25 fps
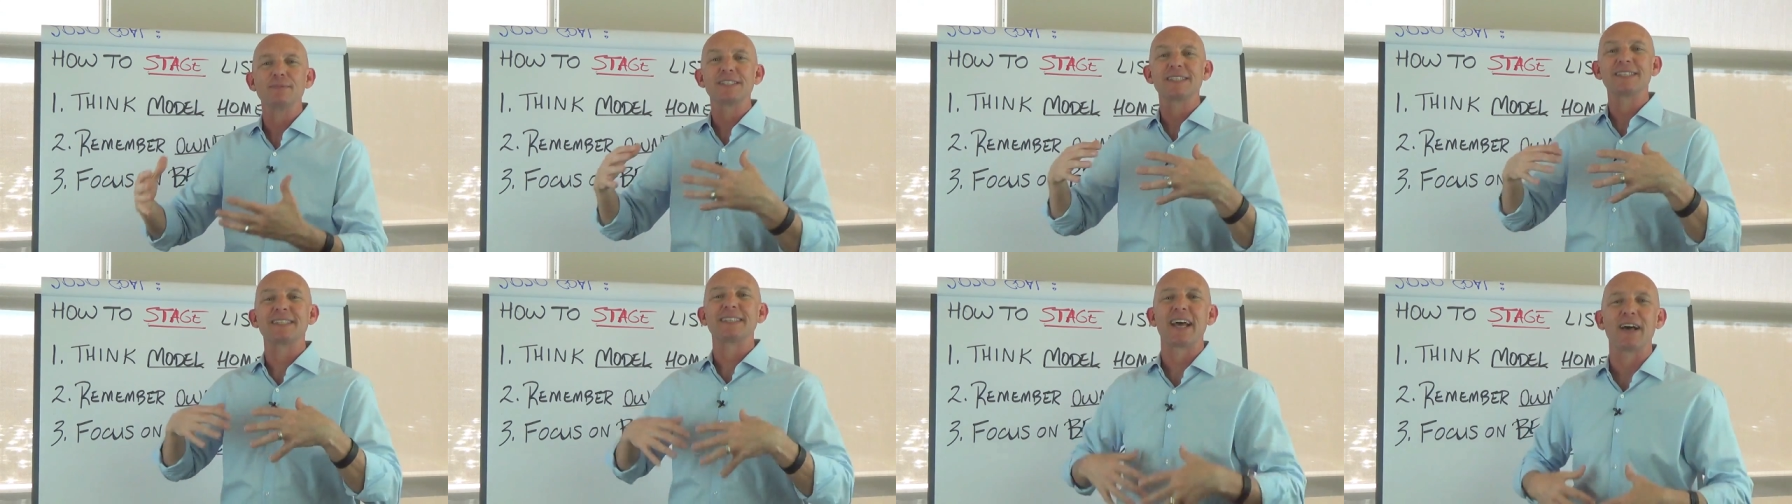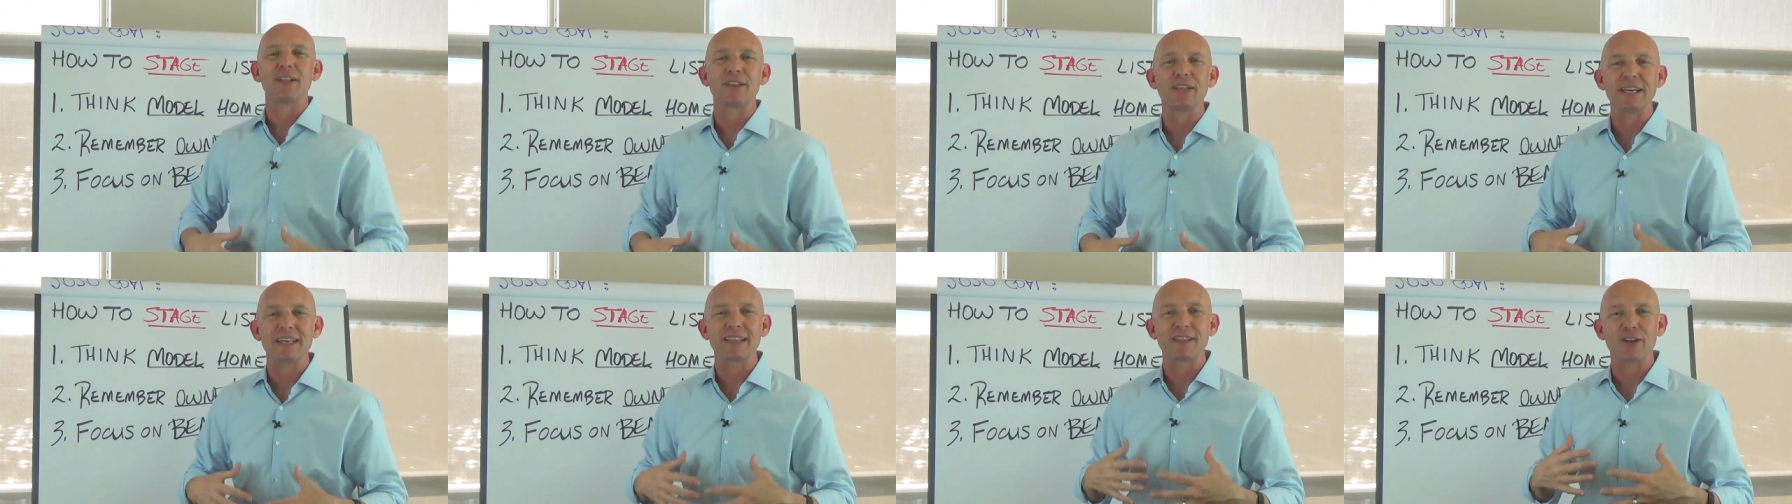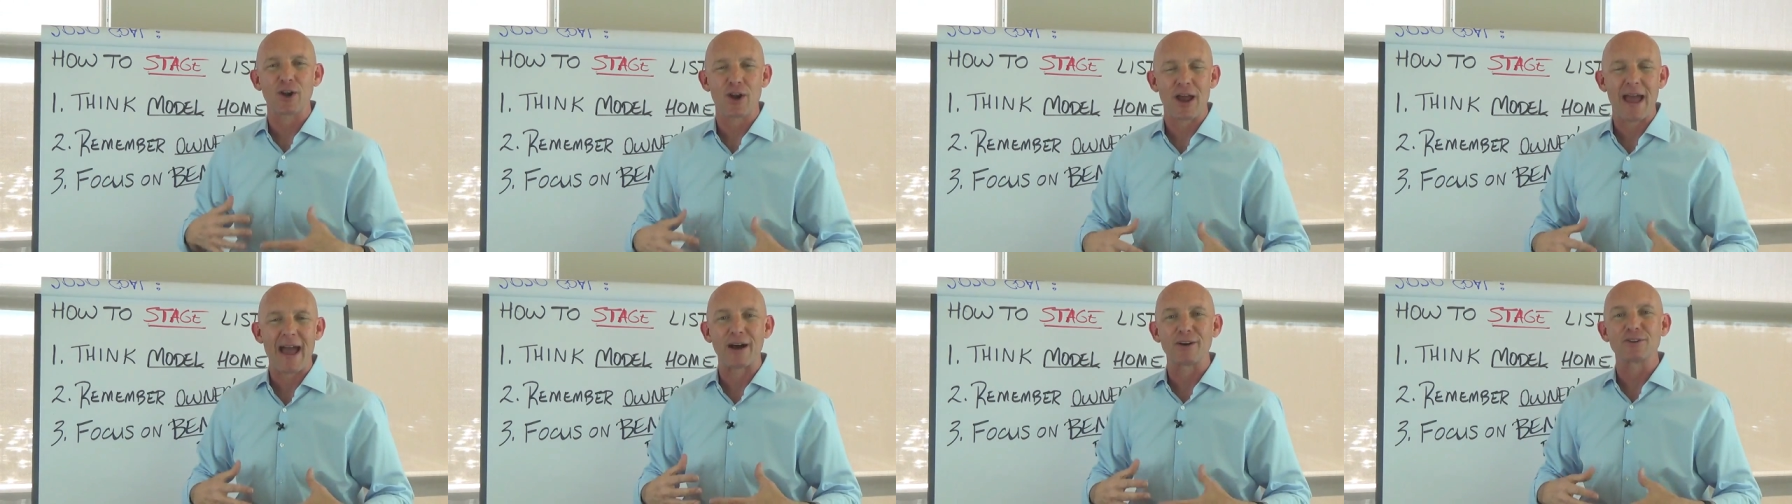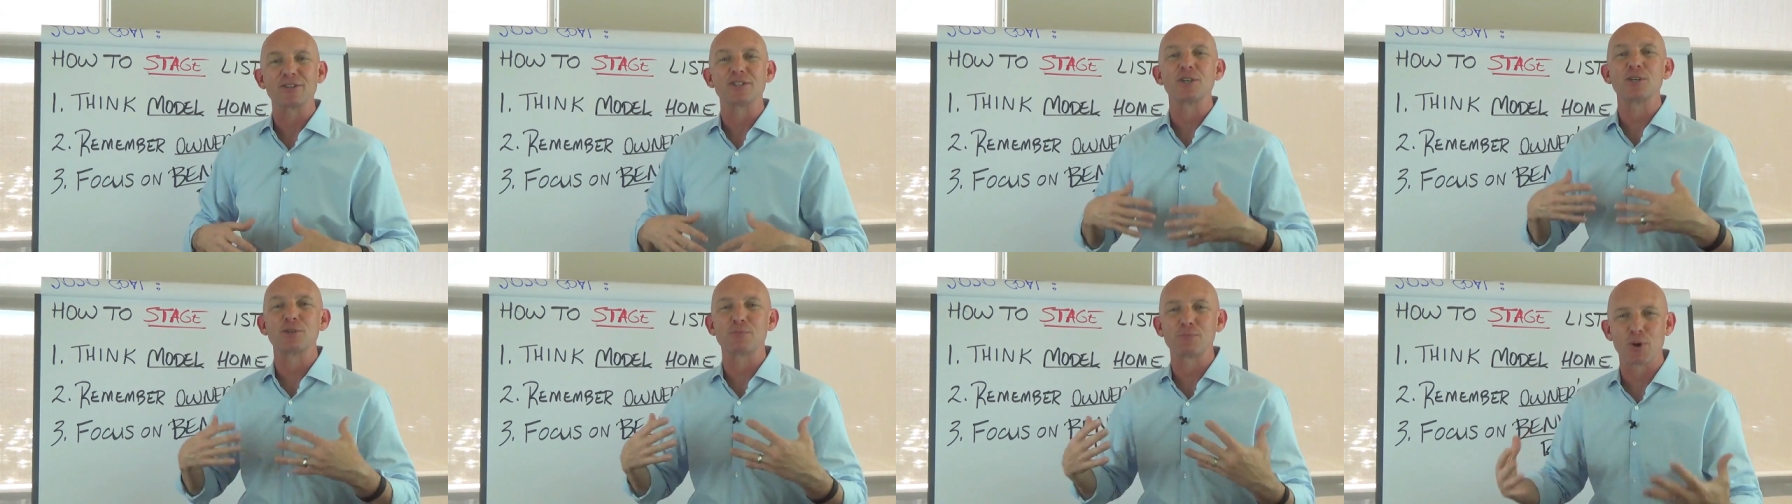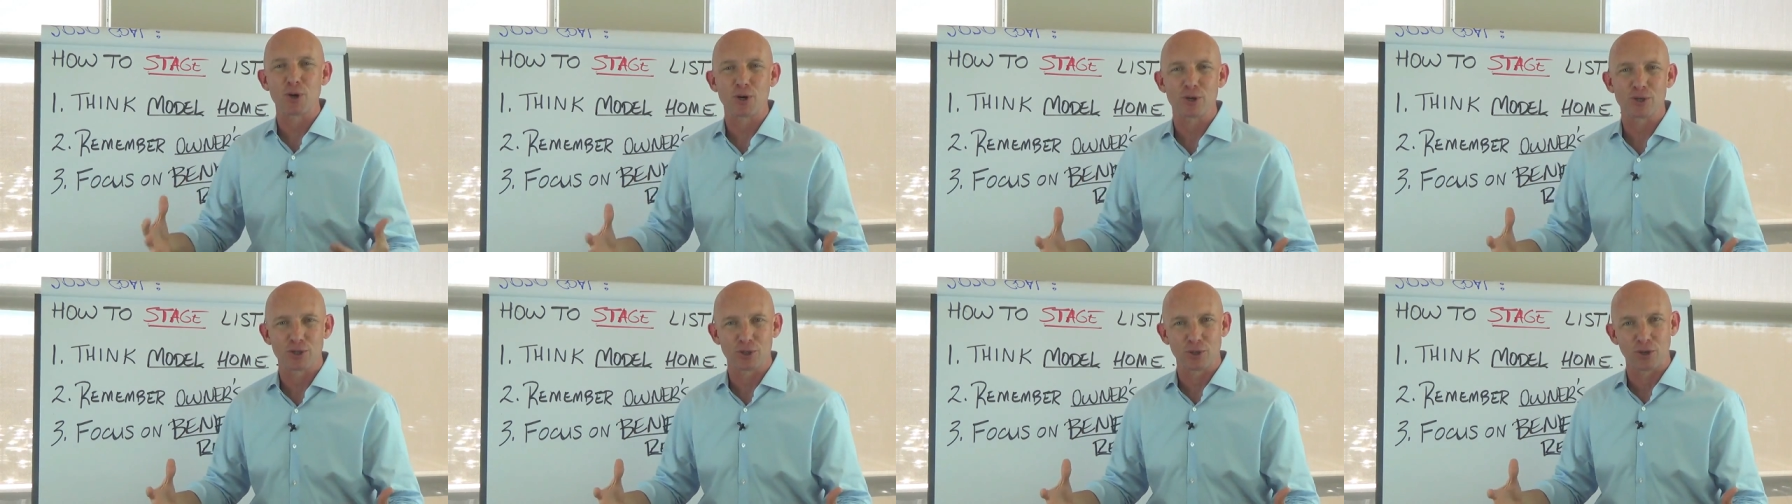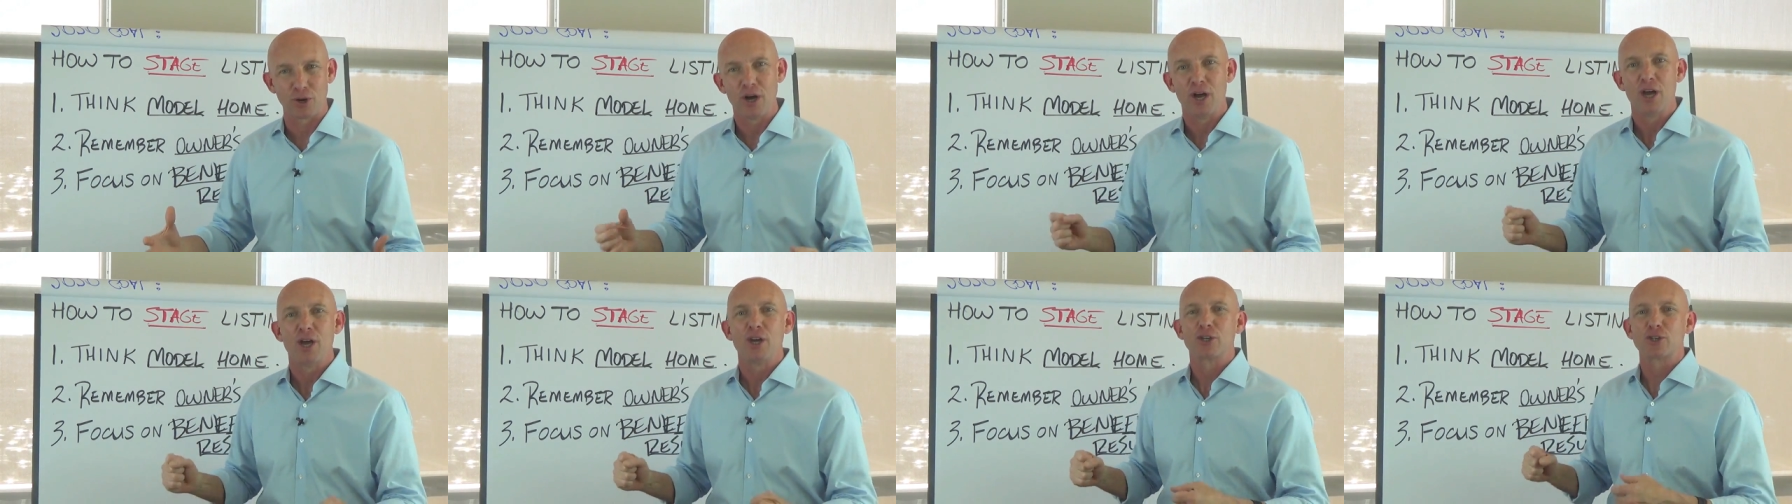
selling their house is personal.